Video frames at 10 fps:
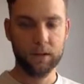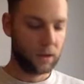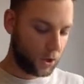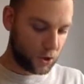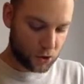
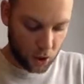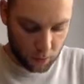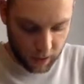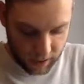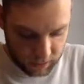So
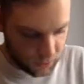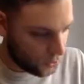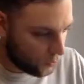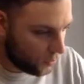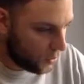I
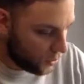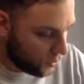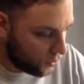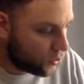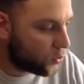do
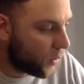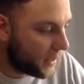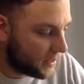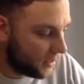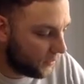
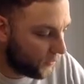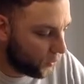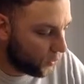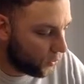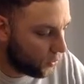
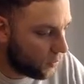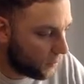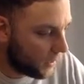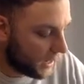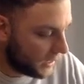24
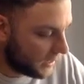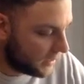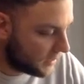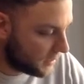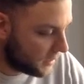
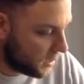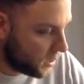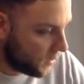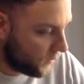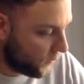minus
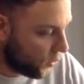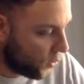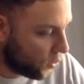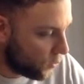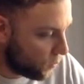
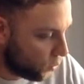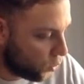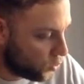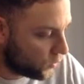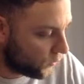4
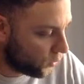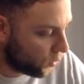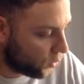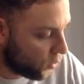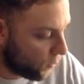plus
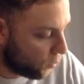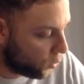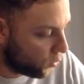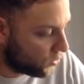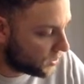4
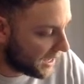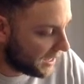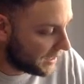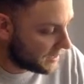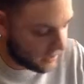plus
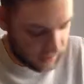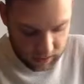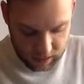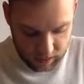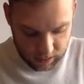6.
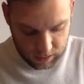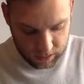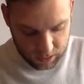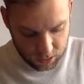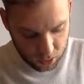
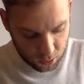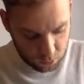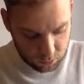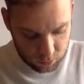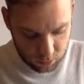
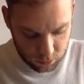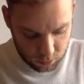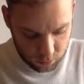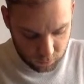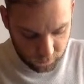So
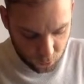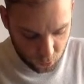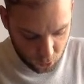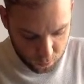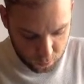
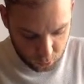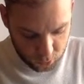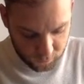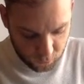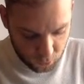4 plus
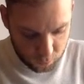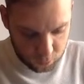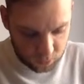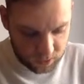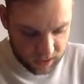4
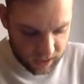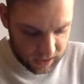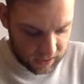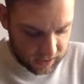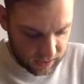plus
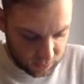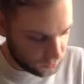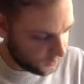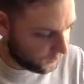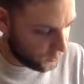6 is equal
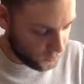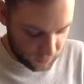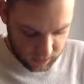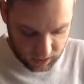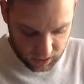to
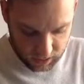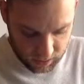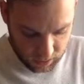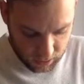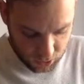14.
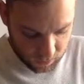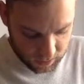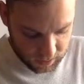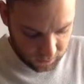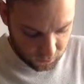
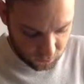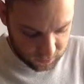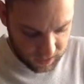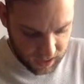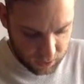24,
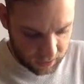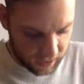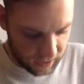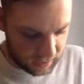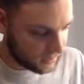take away
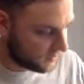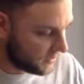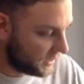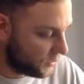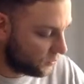that answer,
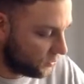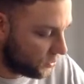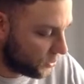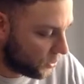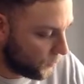is equal
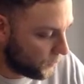to